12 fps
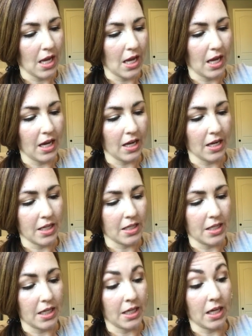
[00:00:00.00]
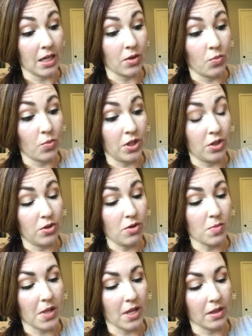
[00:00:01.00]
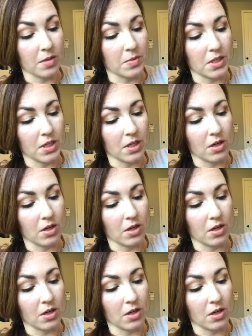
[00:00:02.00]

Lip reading: And again, when you do apply lipstick,